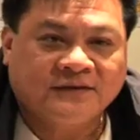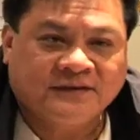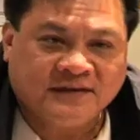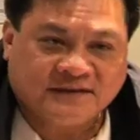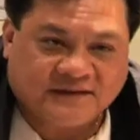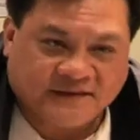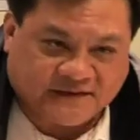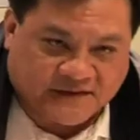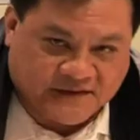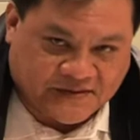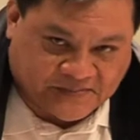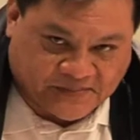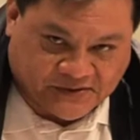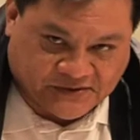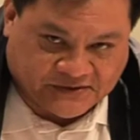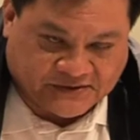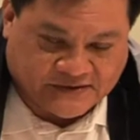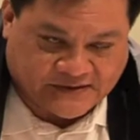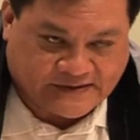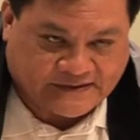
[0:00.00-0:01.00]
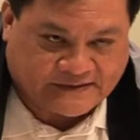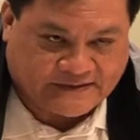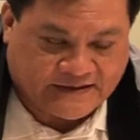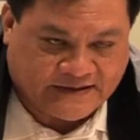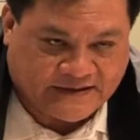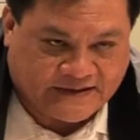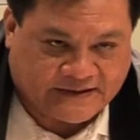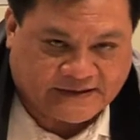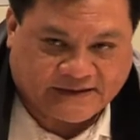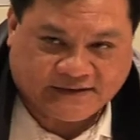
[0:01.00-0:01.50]
this is an
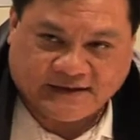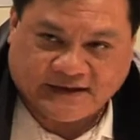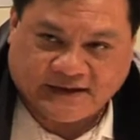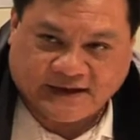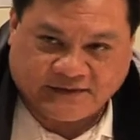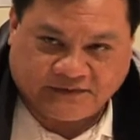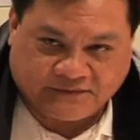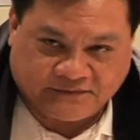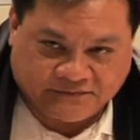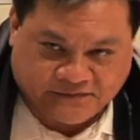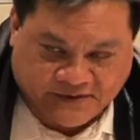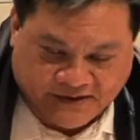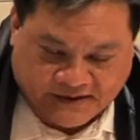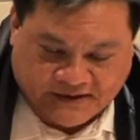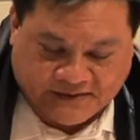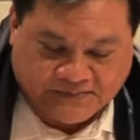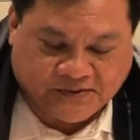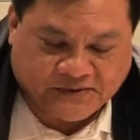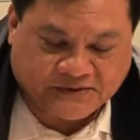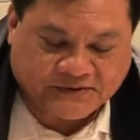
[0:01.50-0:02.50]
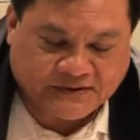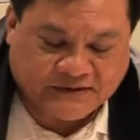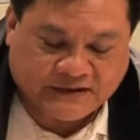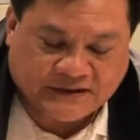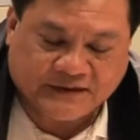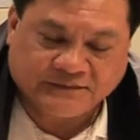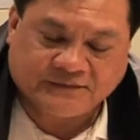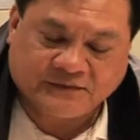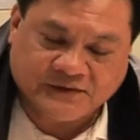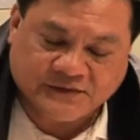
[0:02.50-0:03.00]
opportunity, a real
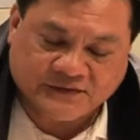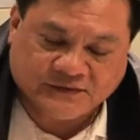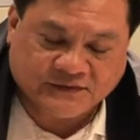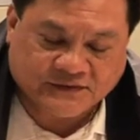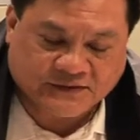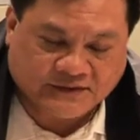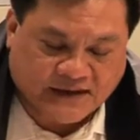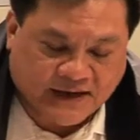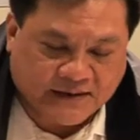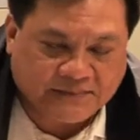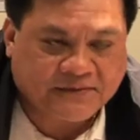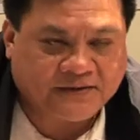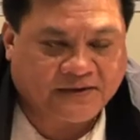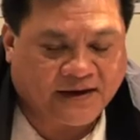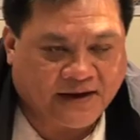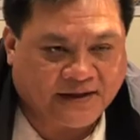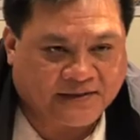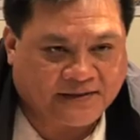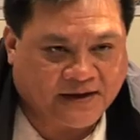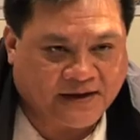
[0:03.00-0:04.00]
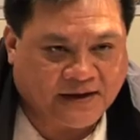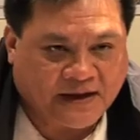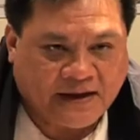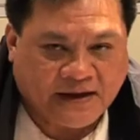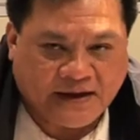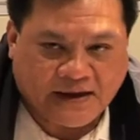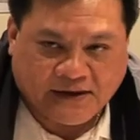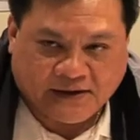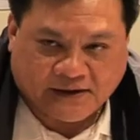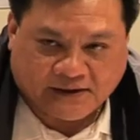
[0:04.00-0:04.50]
opportunity for us to come together,
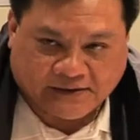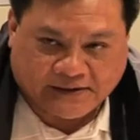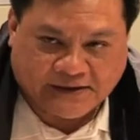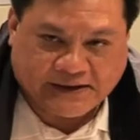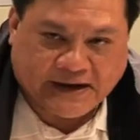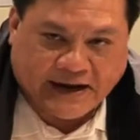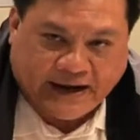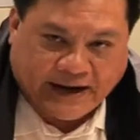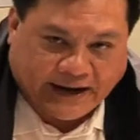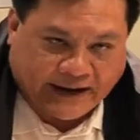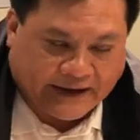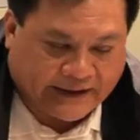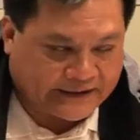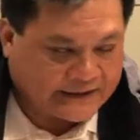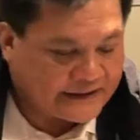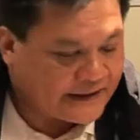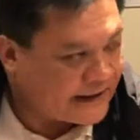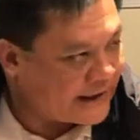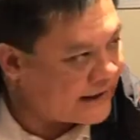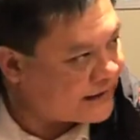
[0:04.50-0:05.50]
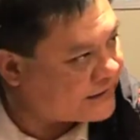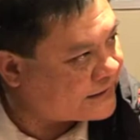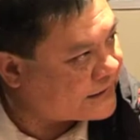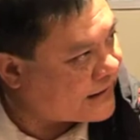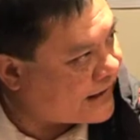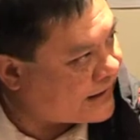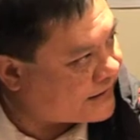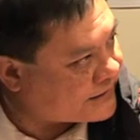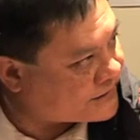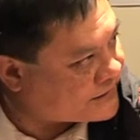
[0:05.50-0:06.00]
all right, and
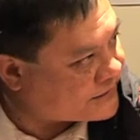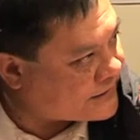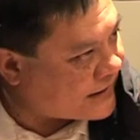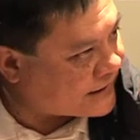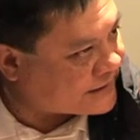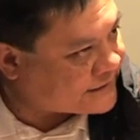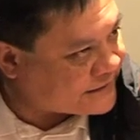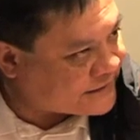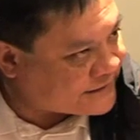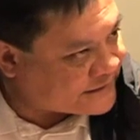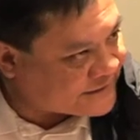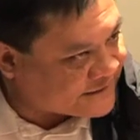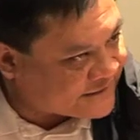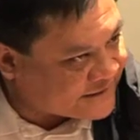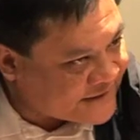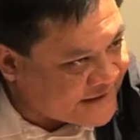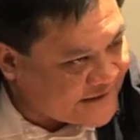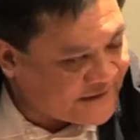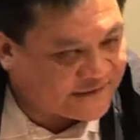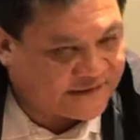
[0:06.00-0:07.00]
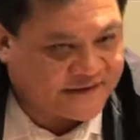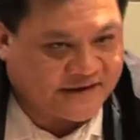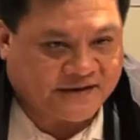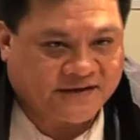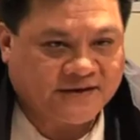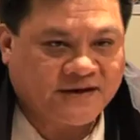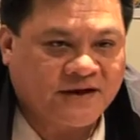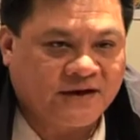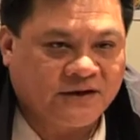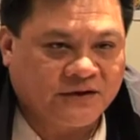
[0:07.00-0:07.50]
seize
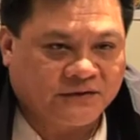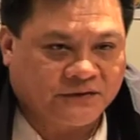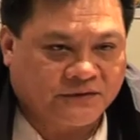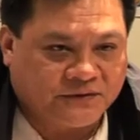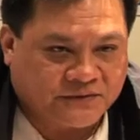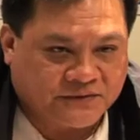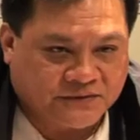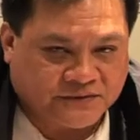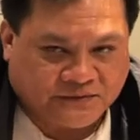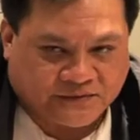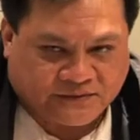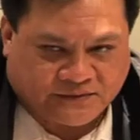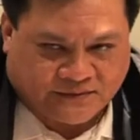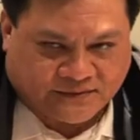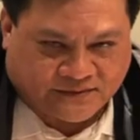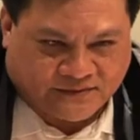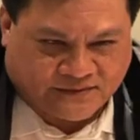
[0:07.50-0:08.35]
it to